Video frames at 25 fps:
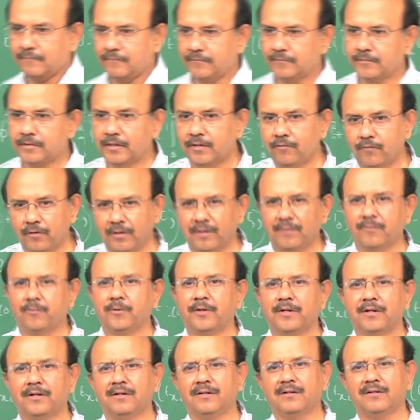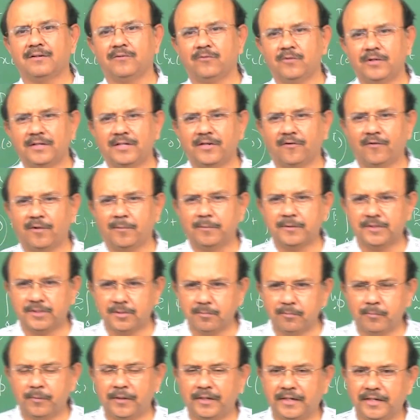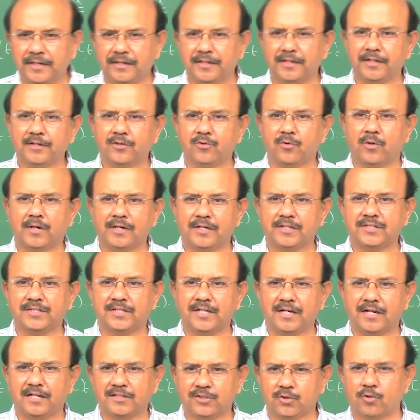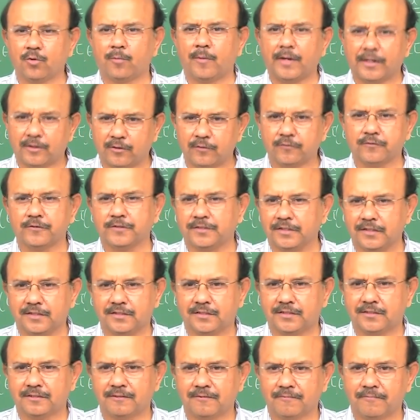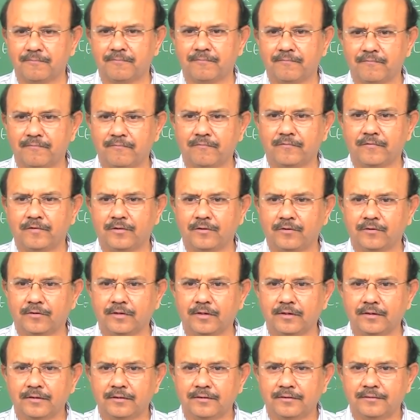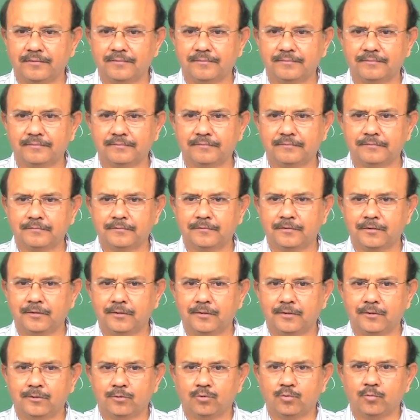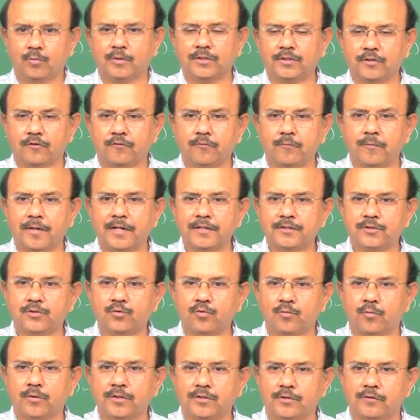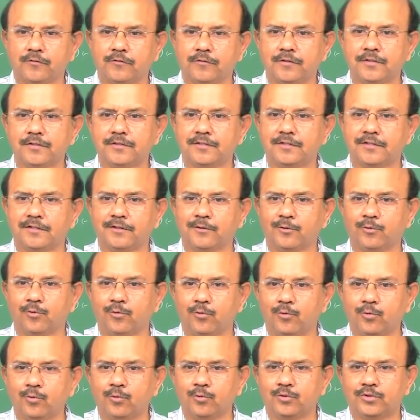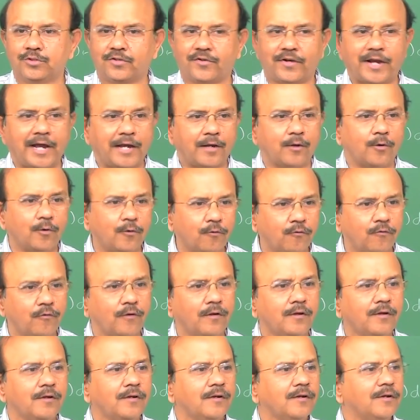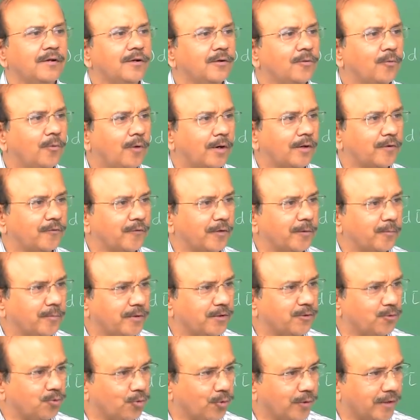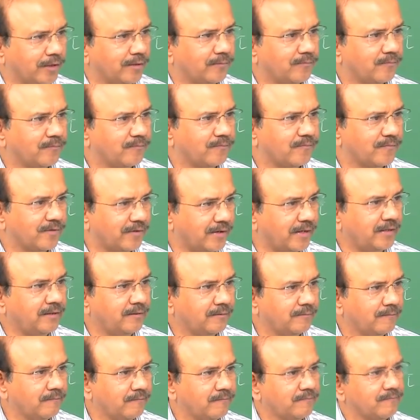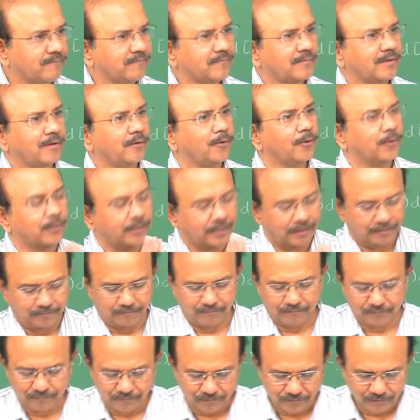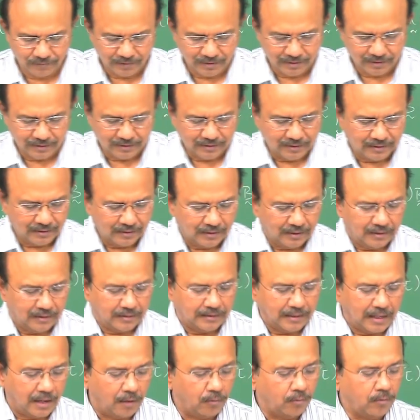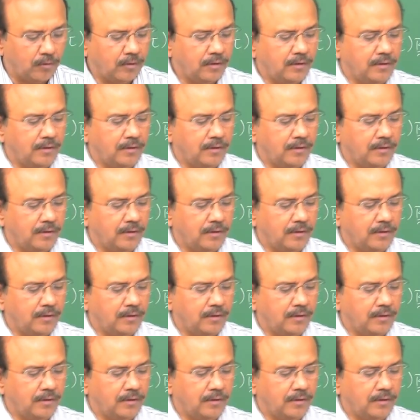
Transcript: Right. We'll develop a simple technique to understand. Let's go back to physics. Okay. Too much of maths, too much of this, and you will lose track of what we have been doing. Right? Okay. Now,